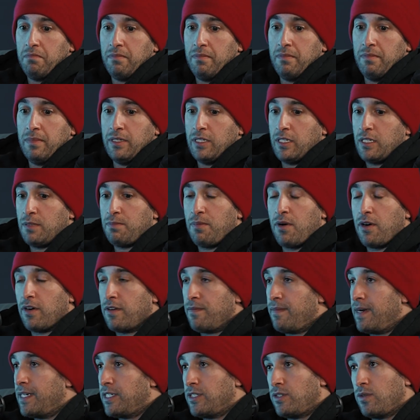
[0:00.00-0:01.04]
this is part of
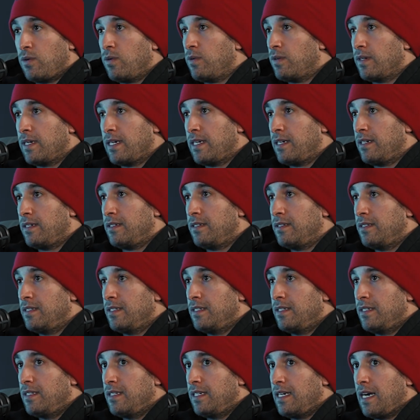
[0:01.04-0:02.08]
my story, and
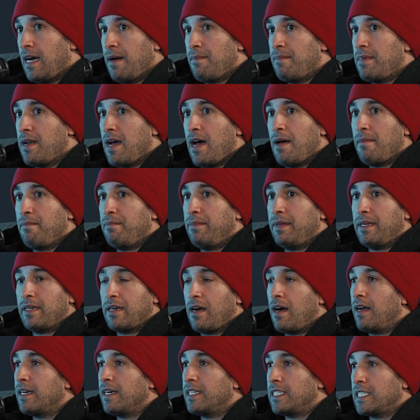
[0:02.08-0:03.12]
I'm not being
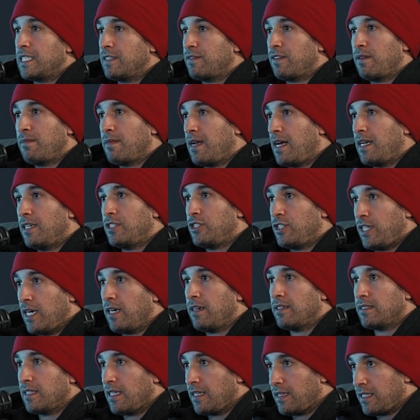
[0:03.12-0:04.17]
honest if I'm not
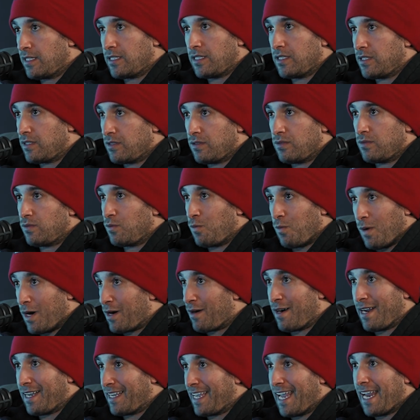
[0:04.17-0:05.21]
sharing that this is where
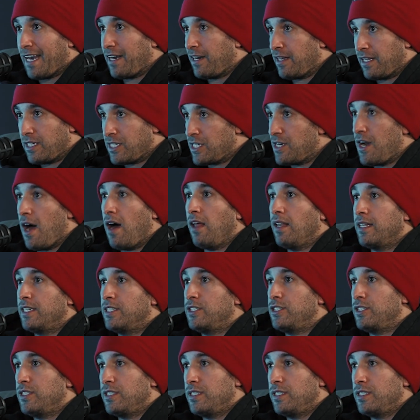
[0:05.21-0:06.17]
I gained this knowledge.